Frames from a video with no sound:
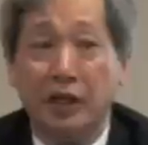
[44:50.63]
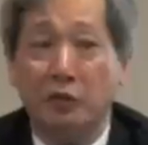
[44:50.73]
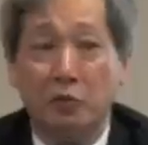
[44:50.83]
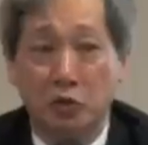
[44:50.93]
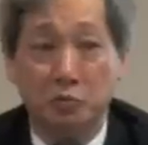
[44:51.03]
There
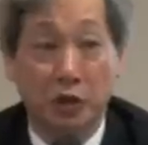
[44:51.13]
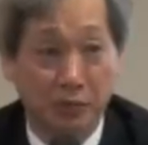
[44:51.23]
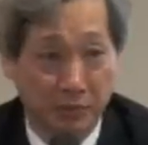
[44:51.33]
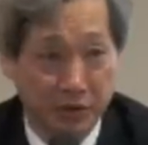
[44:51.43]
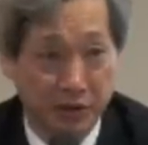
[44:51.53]
are, of course,
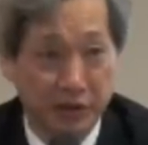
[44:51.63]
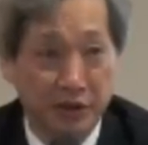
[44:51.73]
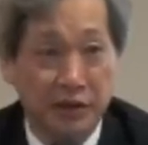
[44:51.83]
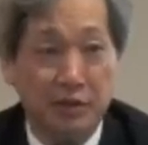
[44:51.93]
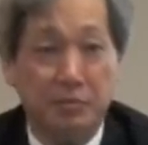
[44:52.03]
problems,
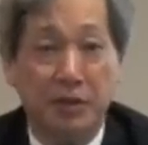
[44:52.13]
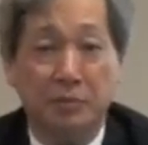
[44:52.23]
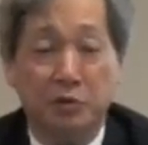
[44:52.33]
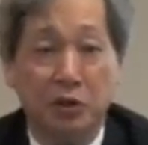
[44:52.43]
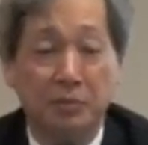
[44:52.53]

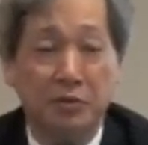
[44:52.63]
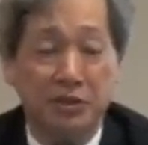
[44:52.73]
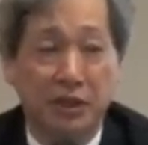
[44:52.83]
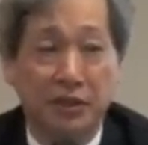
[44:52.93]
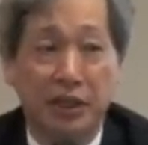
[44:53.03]
but the
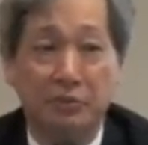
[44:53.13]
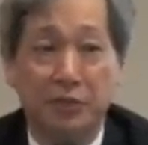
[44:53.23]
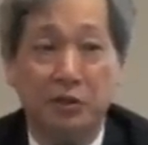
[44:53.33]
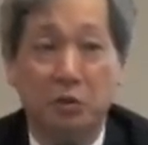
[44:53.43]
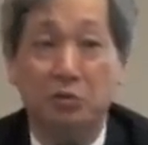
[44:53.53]
problems are,
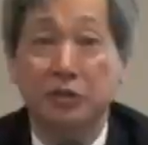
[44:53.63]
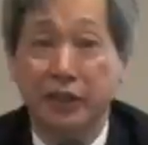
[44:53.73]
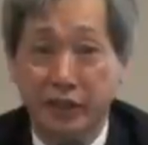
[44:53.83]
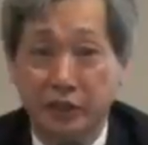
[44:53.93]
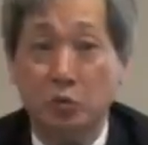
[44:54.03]
can be
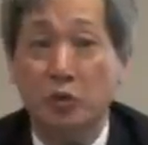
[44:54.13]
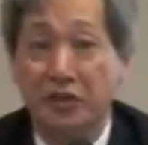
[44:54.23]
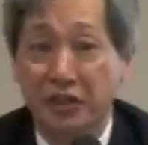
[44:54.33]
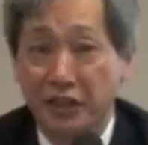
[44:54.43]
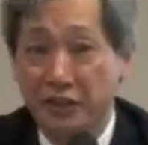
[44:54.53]
contained
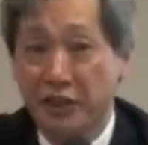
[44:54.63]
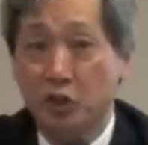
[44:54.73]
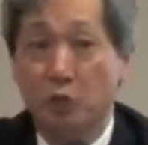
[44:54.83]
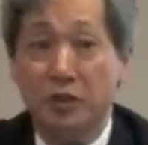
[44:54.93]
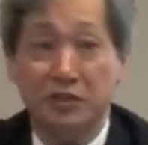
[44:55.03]
within
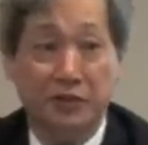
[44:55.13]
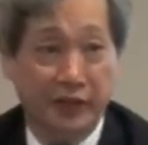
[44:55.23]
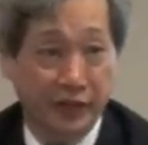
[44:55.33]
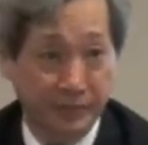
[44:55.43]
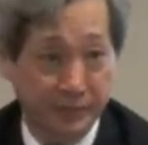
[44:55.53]
the economic
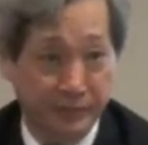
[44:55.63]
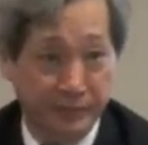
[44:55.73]
sphere.